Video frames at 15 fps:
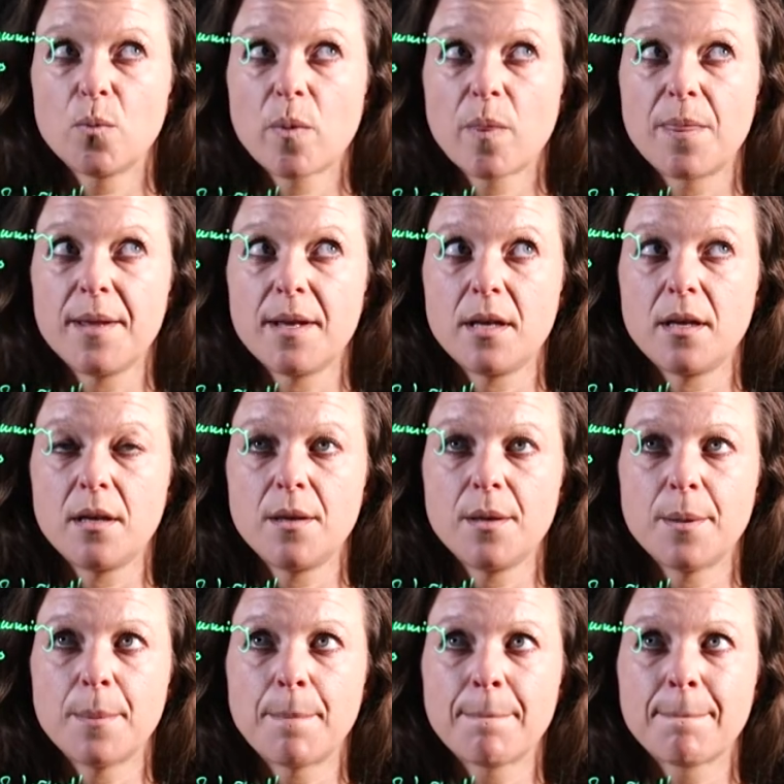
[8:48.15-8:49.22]

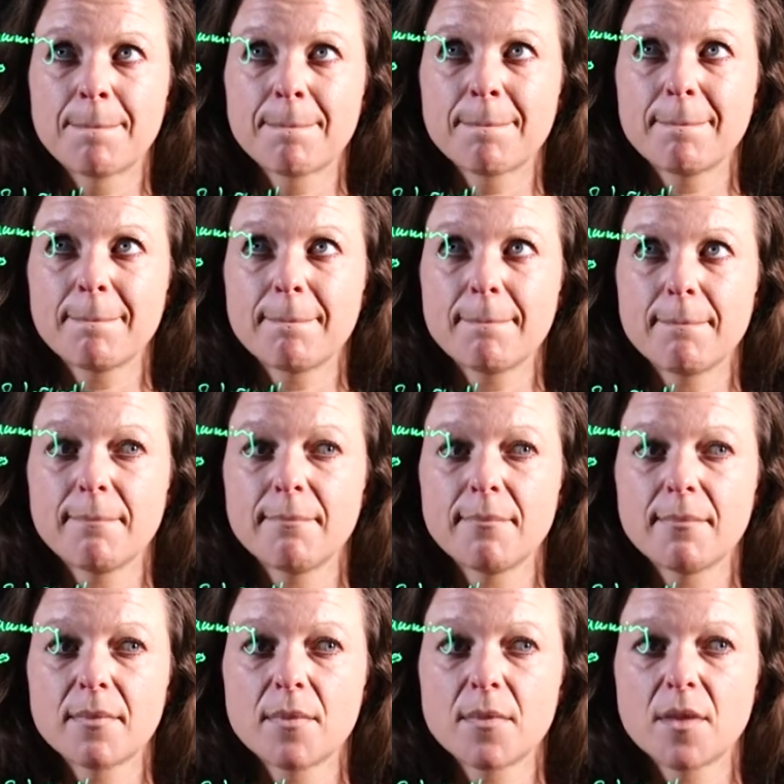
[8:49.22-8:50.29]
They um,
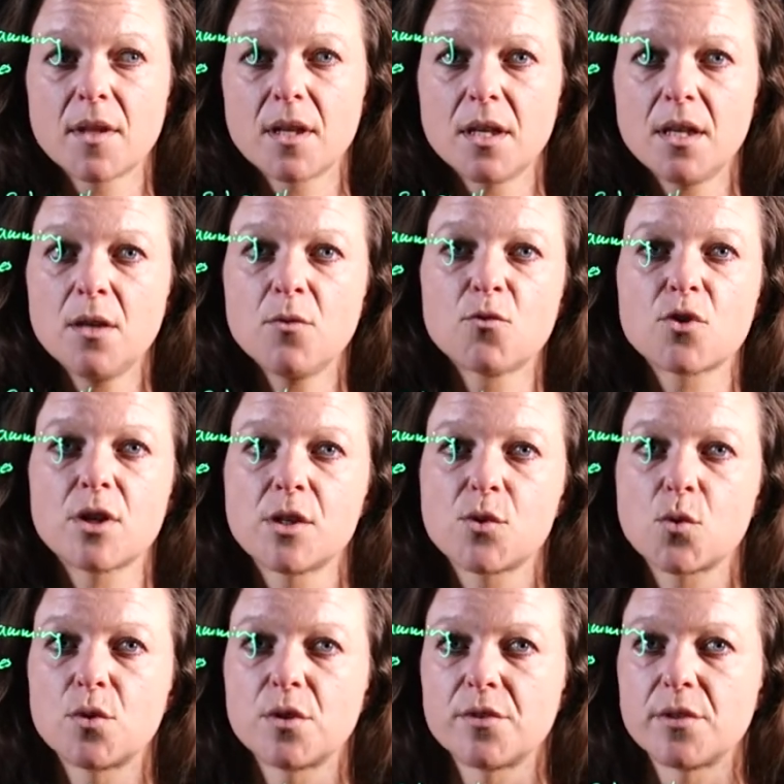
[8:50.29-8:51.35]
even tried
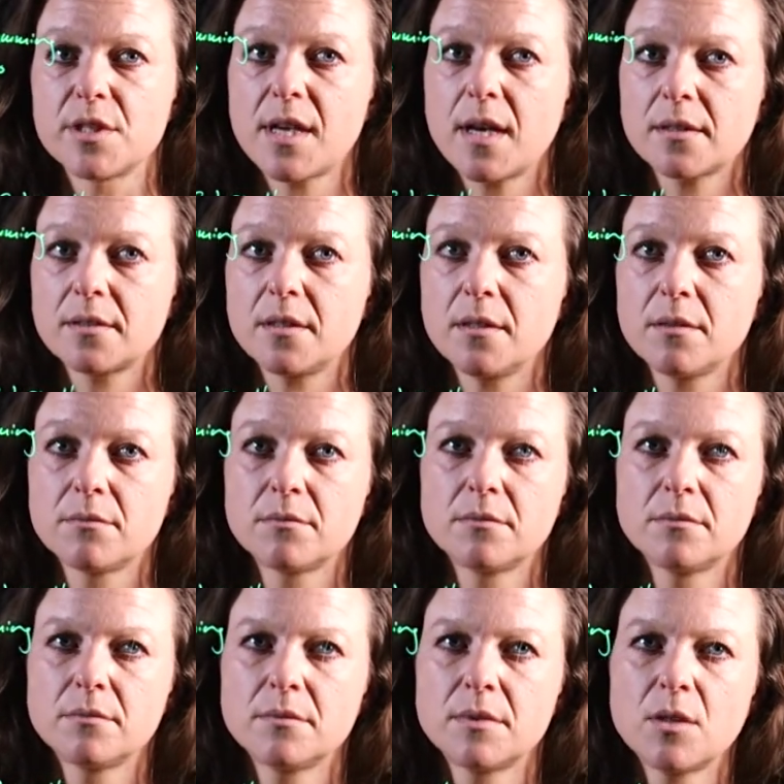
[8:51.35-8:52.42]
to order a taxi.
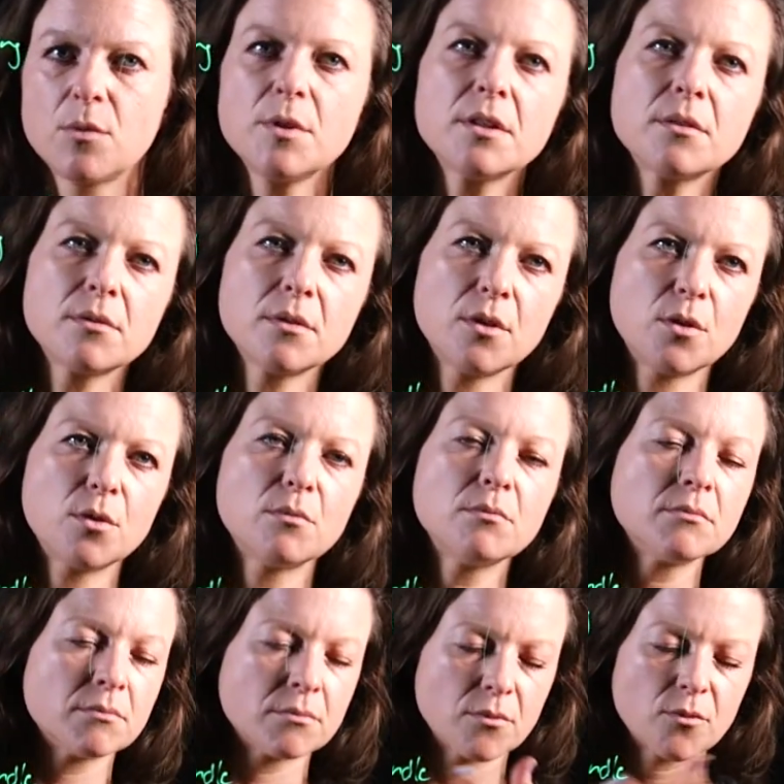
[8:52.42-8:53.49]
Now, we don't
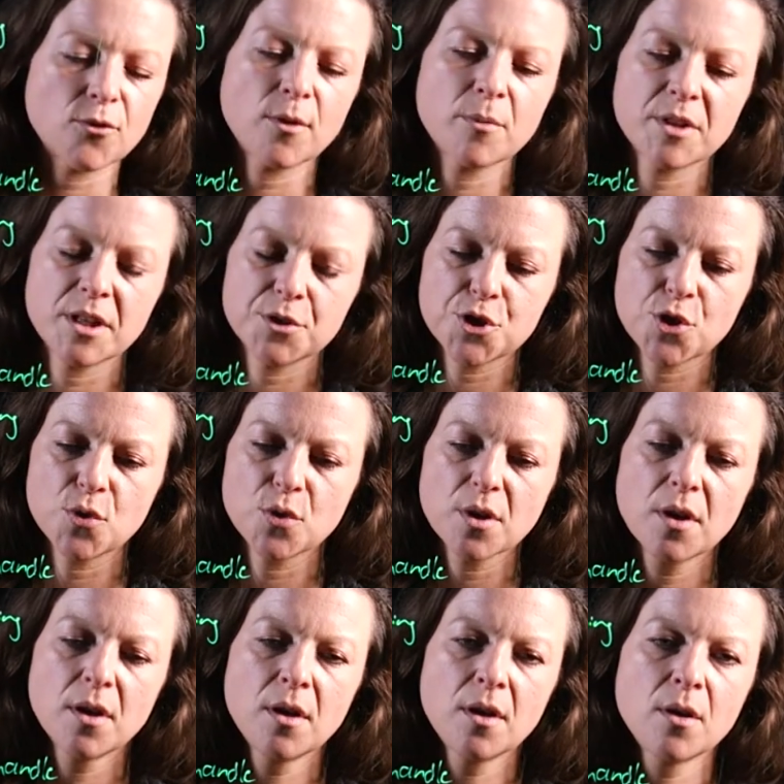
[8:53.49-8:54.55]
know from that
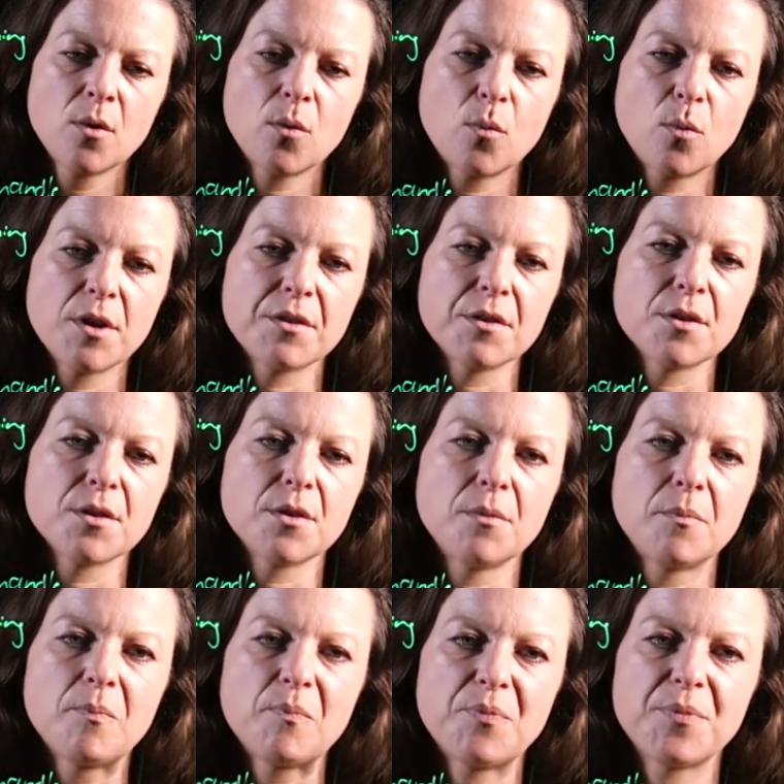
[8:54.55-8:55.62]
joke
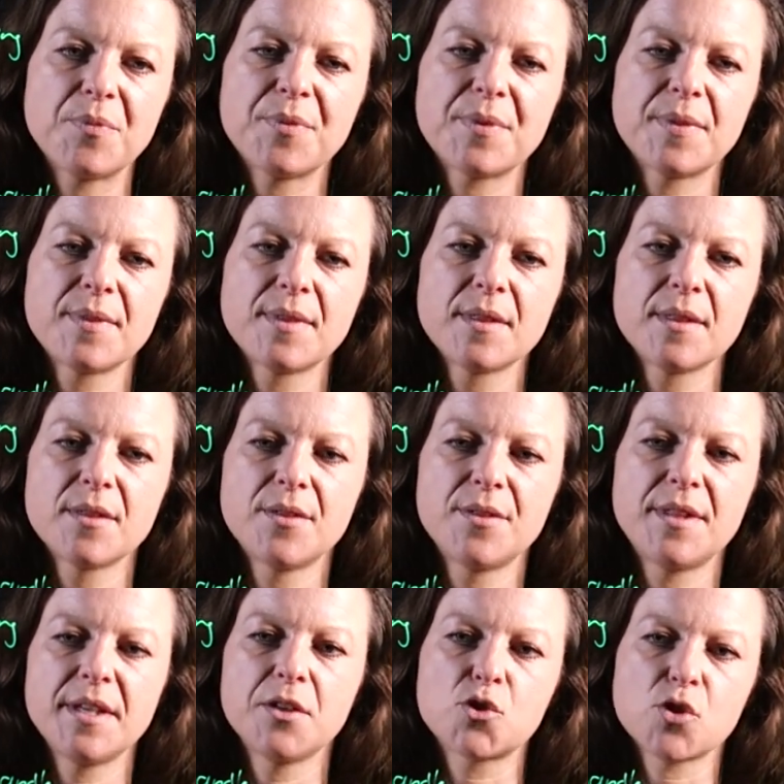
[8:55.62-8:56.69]
whether
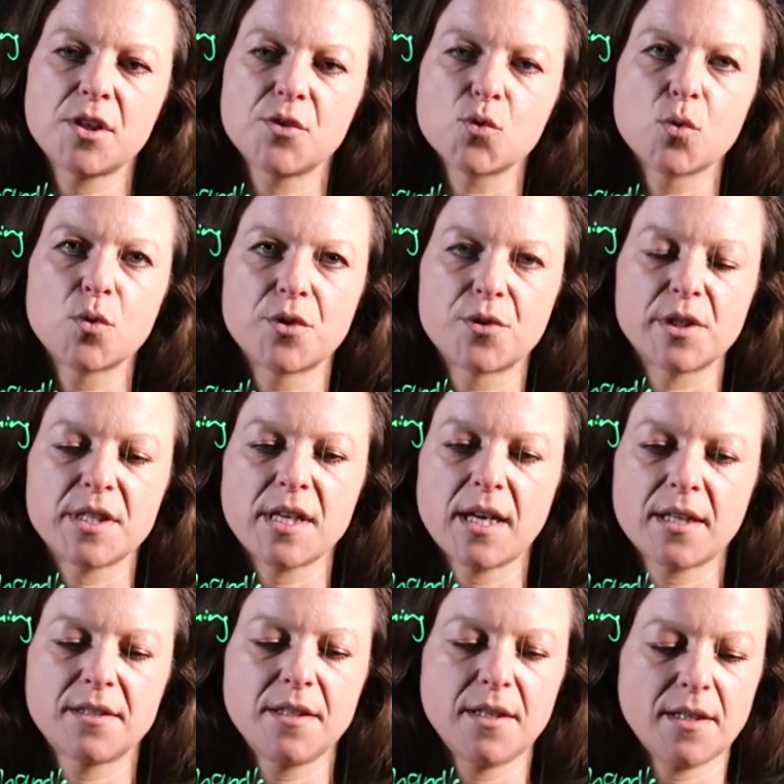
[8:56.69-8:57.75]
they tried to order a
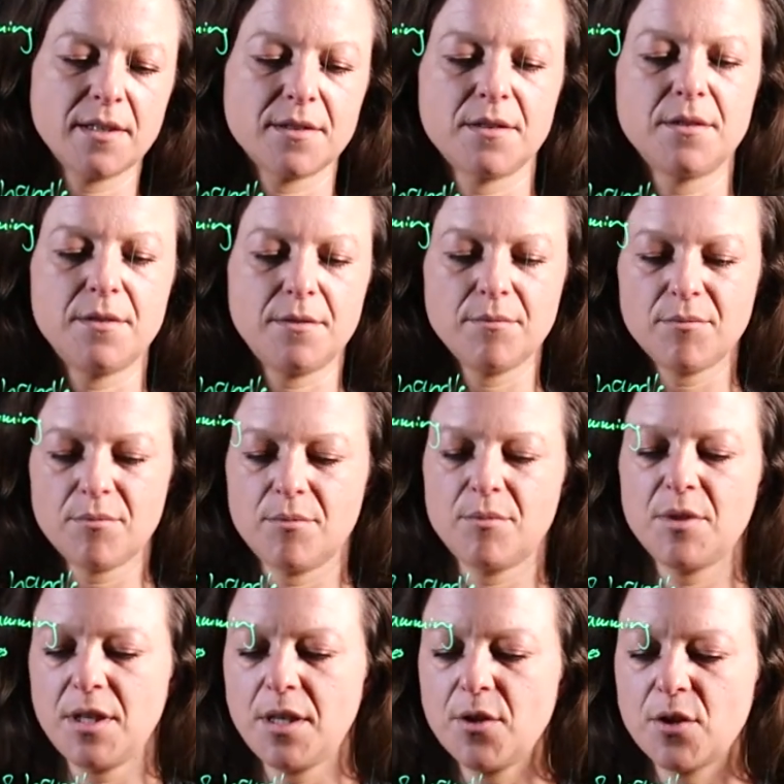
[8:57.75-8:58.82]
taxi as in
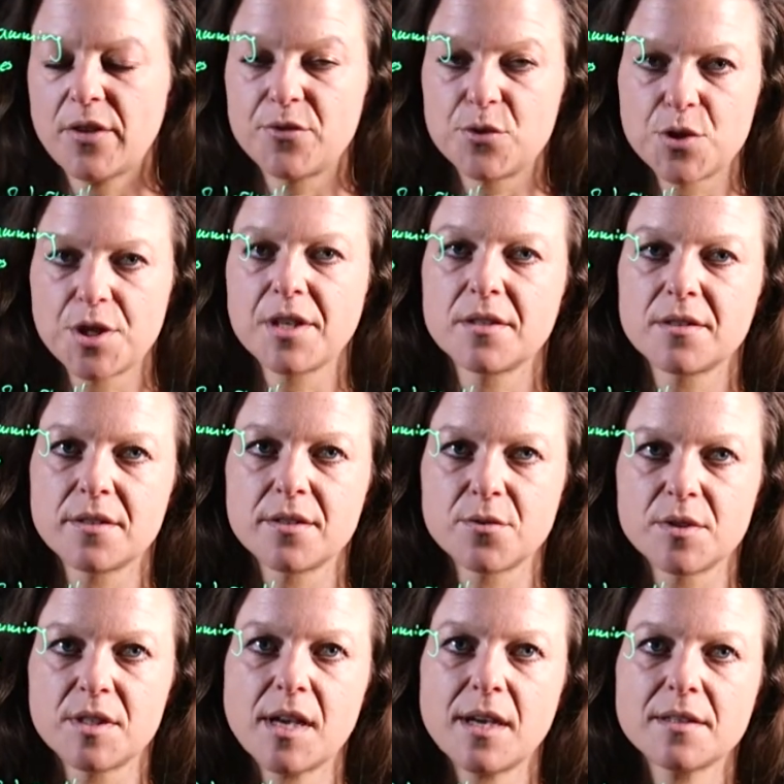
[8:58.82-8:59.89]
here have a drink instead
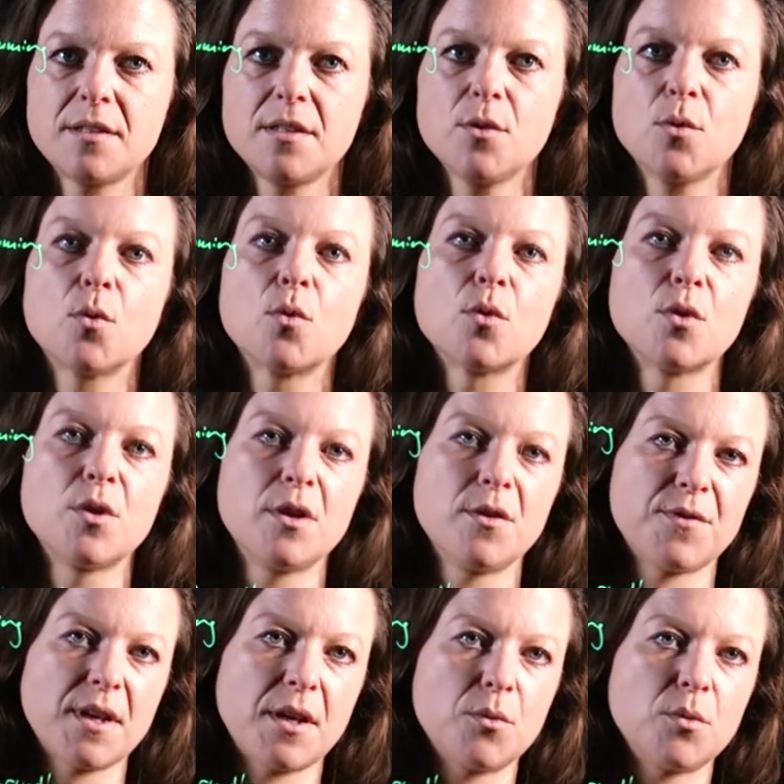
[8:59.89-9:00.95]
of a taxi or
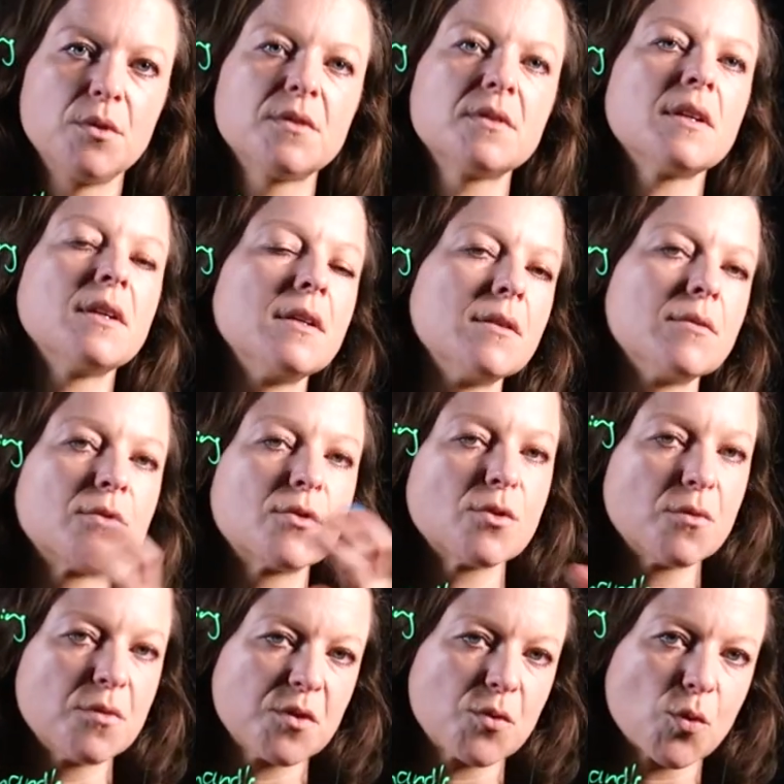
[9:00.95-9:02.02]
if that was a
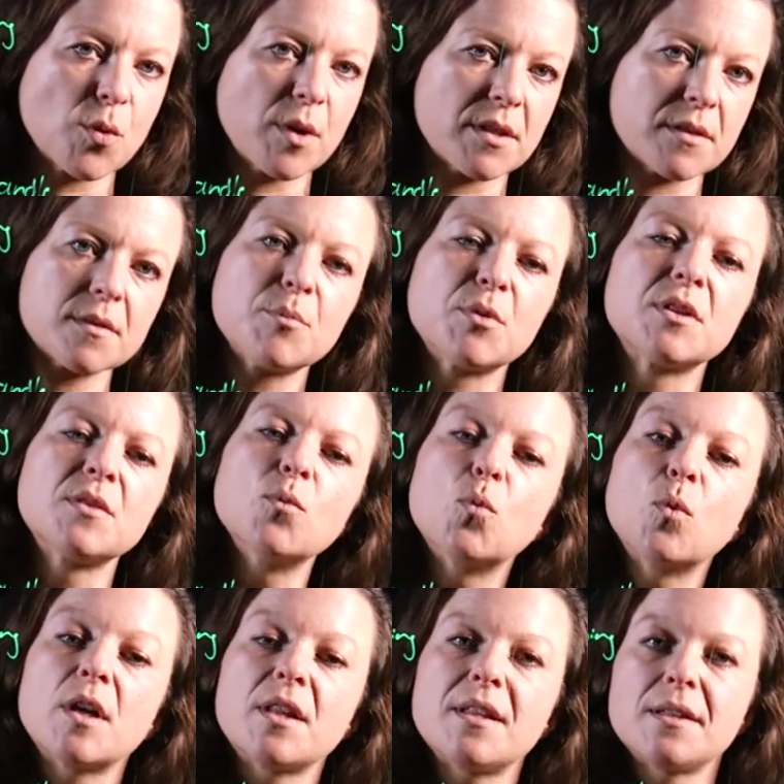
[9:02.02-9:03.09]
service request but
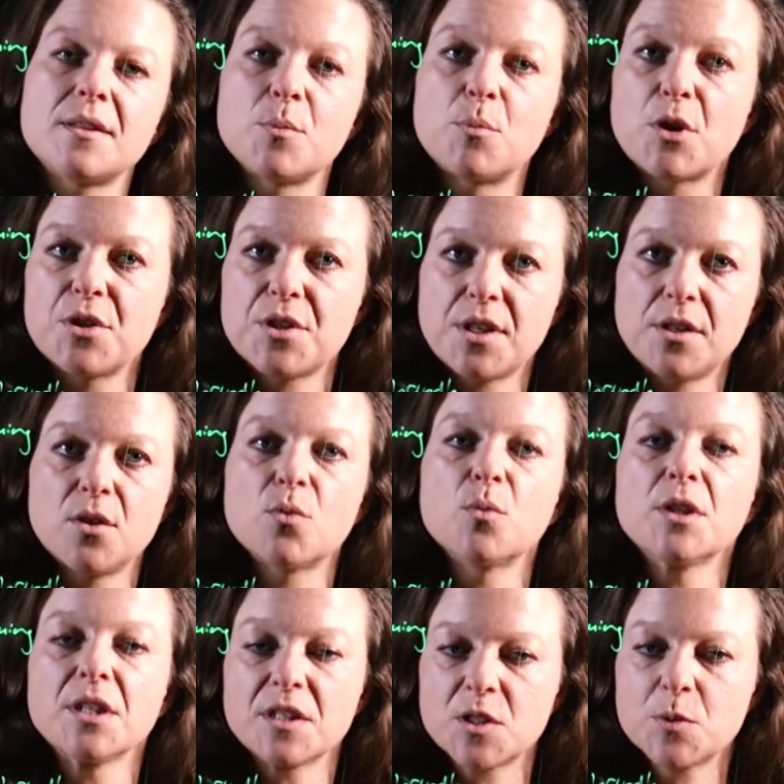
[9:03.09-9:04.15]
one that the bartender
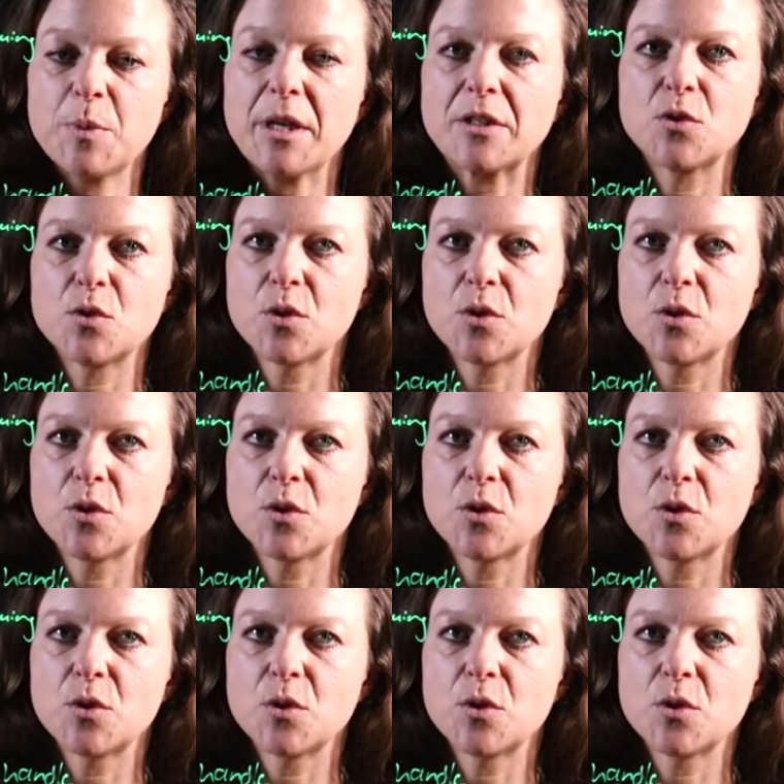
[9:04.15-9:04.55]
would expect